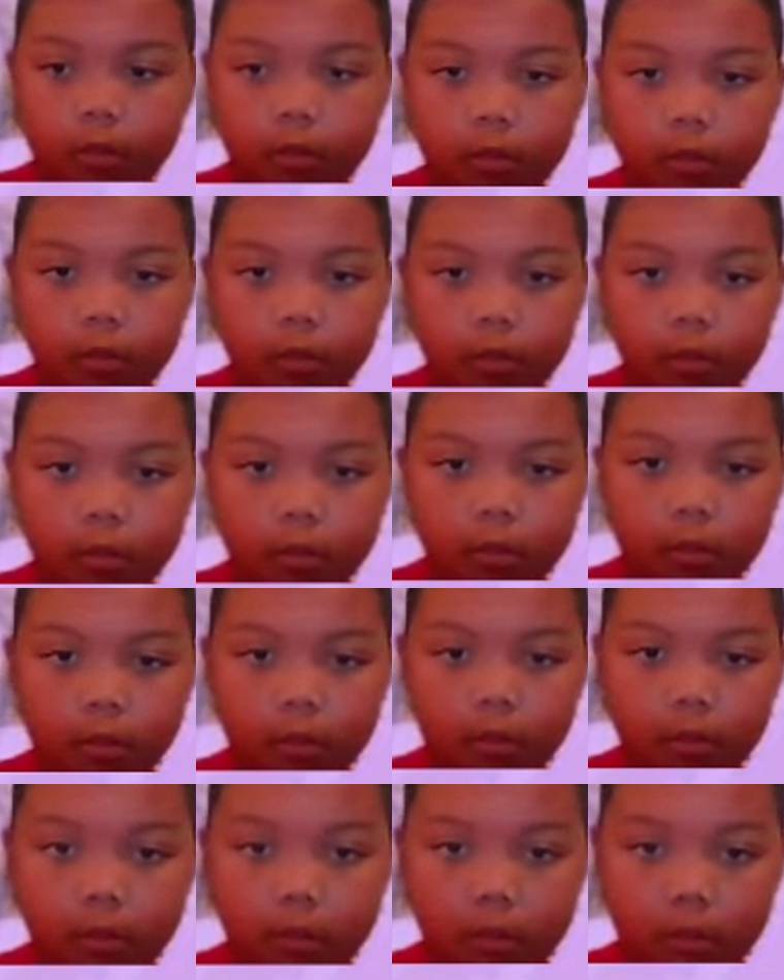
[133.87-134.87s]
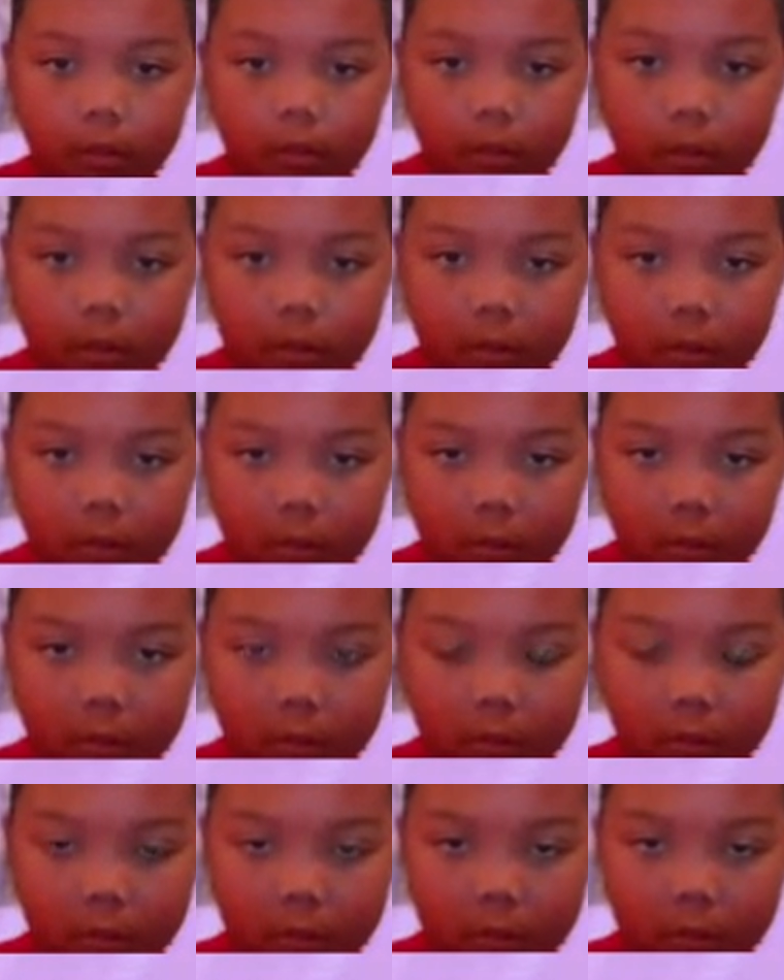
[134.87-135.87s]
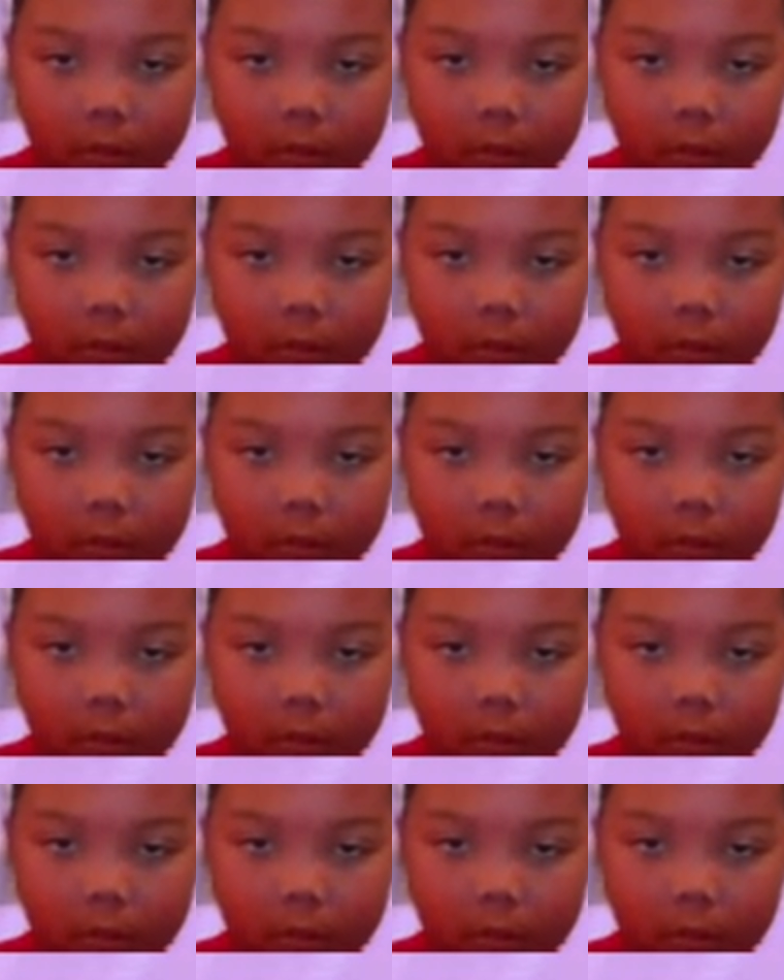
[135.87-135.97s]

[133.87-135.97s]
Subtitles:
Nothing is said.